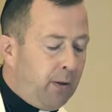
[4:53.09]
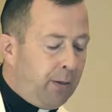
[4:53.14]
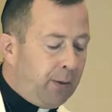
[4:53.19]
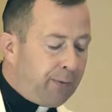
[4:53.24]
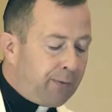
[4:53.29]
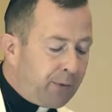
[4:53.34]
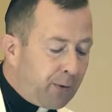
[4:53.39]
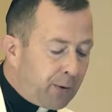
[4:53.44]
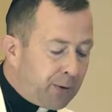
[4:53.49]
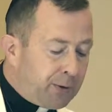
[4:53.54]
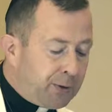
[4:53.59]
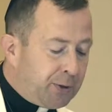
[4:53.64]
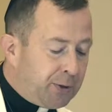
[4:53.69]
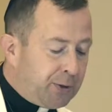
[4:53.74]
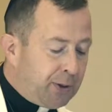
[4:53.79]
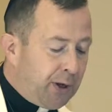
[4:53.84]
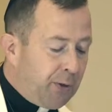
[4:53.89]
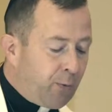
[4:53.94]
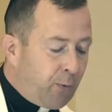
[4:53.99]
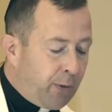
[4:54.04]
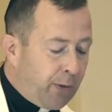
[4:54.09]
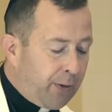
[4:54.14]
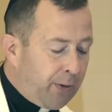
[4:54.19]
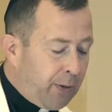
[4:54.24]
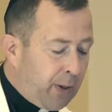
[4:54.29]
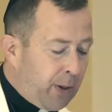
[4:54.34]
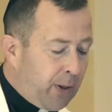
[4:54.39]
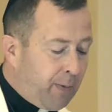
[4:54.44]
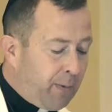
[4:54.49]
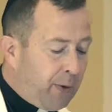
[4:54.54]
The first and one
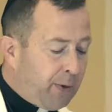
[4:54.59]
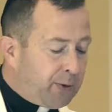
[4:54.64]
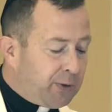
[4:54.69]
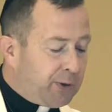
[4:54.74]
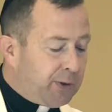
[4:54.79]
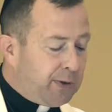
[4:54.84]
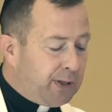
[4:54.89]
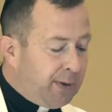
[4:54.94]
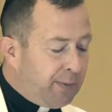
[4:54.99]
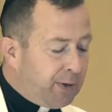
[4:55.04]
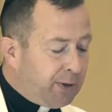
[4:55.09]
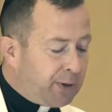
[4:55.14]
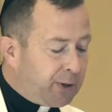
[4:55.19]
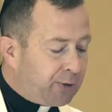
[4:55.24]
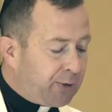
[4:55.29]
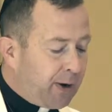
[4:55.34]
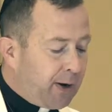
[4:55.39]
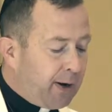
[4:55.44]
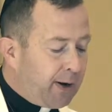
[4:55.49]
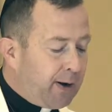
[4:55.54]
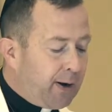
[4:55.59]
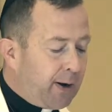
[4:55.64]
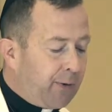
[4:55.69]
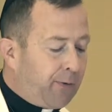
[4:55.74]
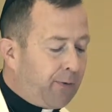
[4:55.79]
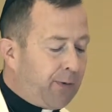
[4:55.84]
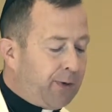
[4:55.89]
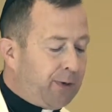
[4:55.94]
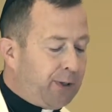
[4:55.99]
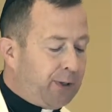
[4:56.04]
of the most demonstrated
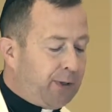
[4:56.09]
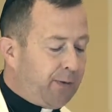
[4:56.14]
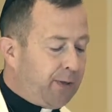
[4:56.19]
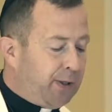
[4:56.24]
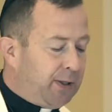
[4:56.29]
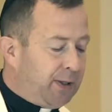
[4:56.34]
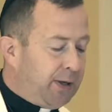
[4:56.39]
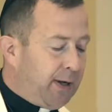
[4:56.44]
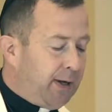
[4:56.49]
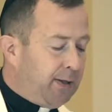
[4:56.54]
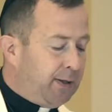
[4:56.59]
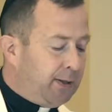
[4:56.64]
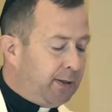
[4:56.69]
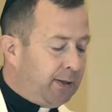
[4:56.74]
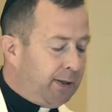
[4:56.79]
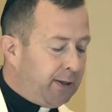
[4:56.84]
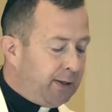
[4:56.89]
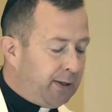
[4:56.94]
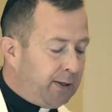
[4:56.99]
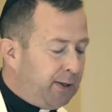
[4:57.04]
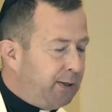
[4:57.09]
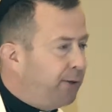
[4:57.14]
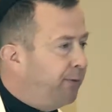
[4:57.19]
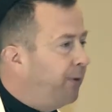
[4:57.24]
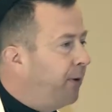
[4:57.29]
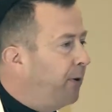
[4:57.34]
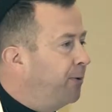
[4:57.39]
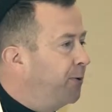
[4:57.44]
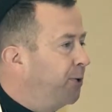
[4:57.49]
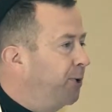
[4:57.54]
characteristics of the saints is
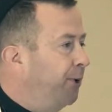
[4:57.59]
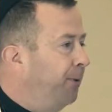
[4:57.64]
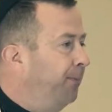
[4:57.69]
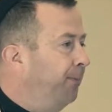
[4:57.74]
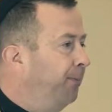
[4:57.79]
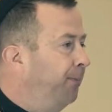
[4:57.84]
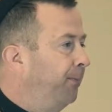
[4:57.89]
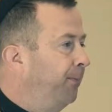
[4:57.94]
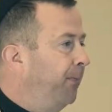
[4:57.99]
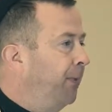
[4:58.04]
devotion.